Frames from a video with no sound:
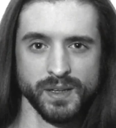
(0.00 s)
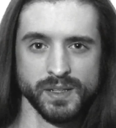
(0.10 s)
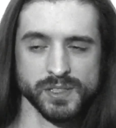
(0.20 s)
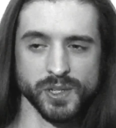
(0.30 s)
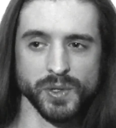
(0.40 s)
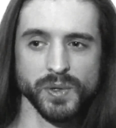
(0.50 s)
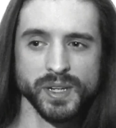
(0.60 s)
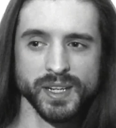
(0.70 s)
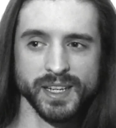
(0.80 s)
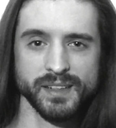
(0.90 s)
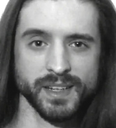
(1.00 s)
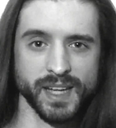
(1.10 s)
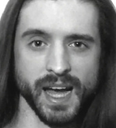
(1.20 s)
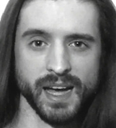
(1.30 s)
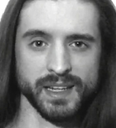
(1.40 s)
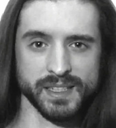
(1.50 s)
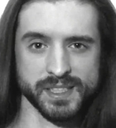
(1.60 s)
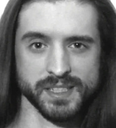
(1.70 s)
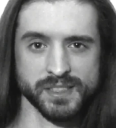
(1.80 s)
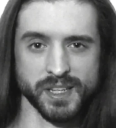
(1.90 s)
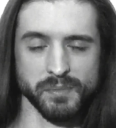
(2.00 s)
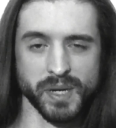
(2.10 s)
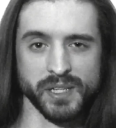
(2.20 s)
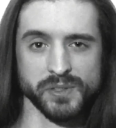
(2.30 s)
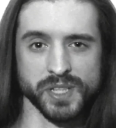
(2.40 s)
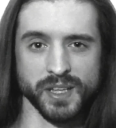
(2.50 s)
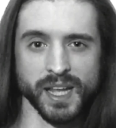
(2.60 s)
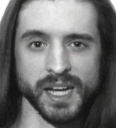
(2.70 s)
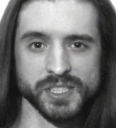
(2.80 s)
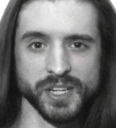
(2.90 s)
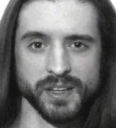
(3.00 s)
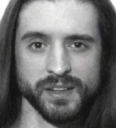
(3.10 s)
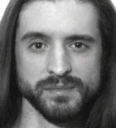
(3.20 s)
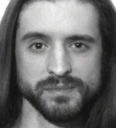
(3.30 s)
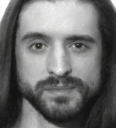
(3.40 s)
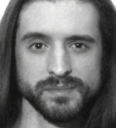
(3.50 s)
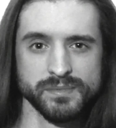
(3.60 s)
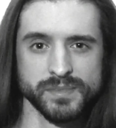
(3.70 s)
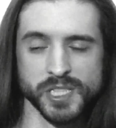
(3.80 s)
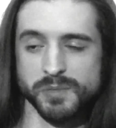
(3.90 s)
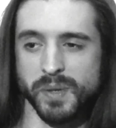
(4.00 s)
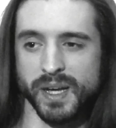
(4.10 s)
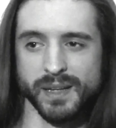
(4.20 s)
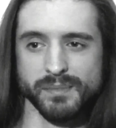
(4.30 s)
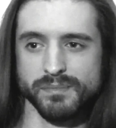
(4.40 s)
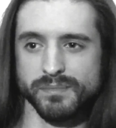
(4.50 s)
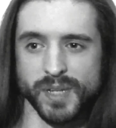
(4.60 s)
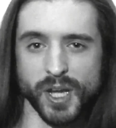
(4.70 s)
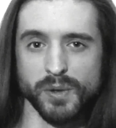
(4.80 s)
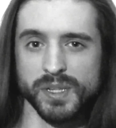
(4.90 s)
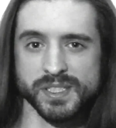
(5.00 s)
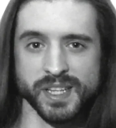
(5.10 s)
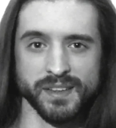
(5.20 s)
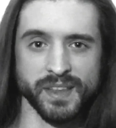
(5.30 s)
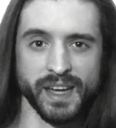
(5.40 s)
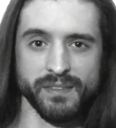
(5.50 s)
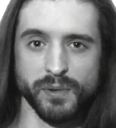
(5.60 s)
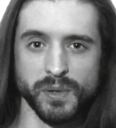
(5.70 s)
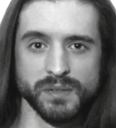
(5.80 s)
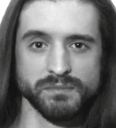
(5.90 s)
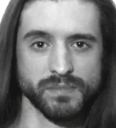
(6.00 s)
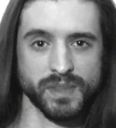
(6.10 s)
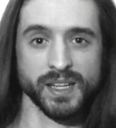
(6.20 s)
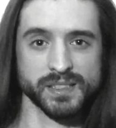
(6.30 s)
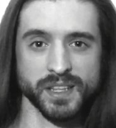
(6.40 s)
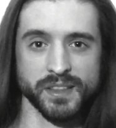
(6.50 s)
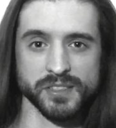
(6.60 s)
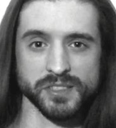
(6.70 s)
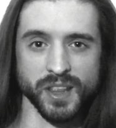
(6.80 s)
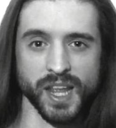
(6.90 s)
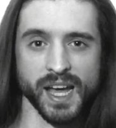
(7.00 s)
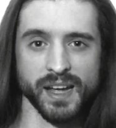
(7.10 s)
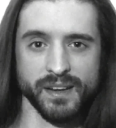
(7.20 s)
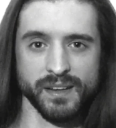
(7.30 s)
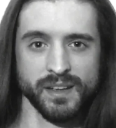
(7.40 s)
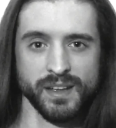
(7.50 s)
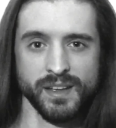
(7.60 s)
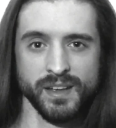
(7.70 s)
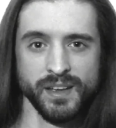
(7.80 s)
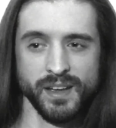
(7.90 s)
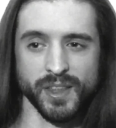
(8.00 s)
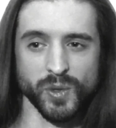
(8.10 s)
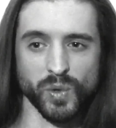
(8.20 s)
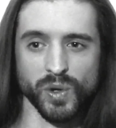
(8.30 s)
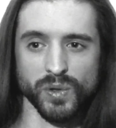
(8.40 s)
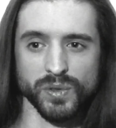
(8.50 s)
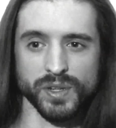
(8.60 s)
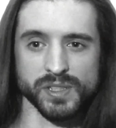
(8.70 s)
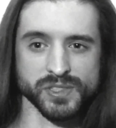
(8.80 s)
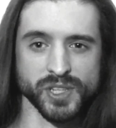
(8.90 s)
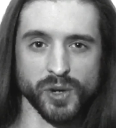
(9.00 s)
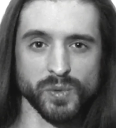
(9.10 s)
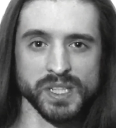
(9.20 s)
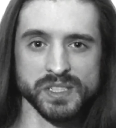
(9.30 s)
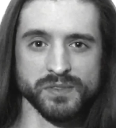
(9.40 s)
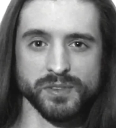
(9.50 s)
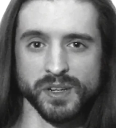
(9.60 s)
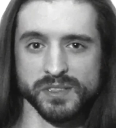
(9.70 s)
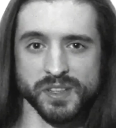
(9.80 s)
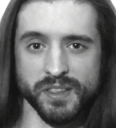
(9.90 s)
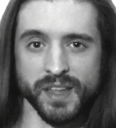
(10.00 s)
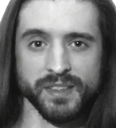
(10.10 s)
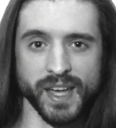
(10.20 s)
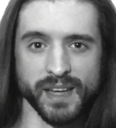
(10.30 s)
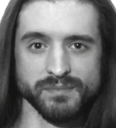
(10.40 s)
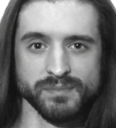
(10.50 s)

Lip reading: So you can get to God existing by using logic. Just by noticing that everyone thinks that there's a line in the world, there's no reason for us to think that.